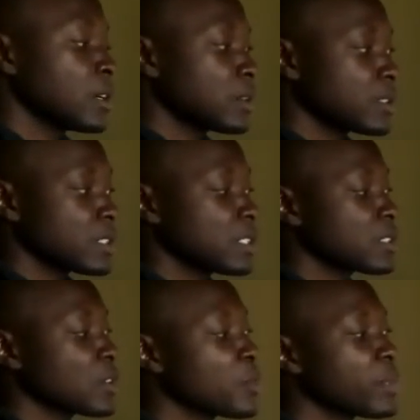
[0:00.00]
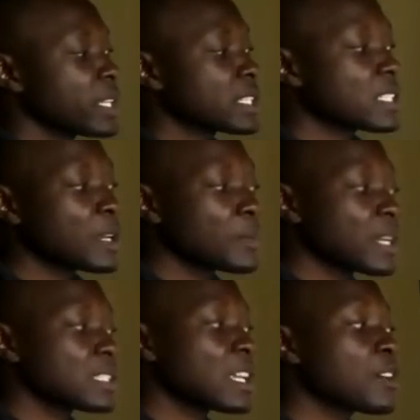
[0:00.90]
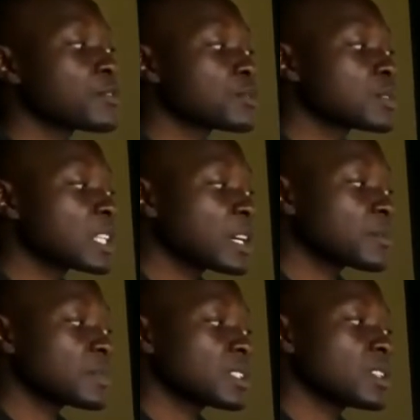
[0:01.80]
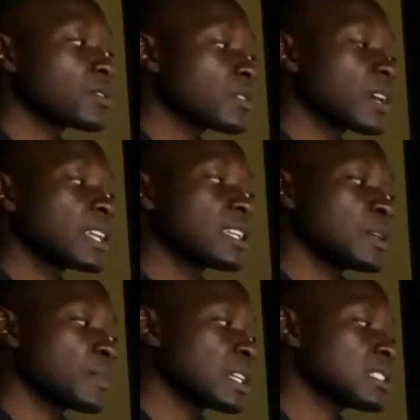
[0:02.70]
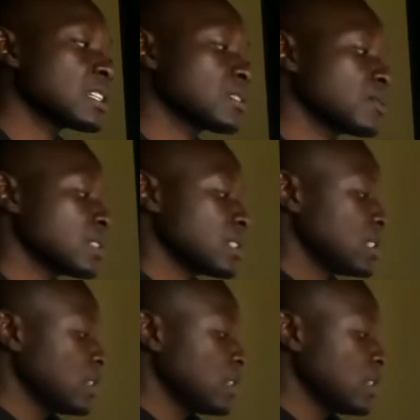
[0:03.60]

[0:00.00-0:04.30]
Because these complex numbers have two terms, the real and the imaginary one.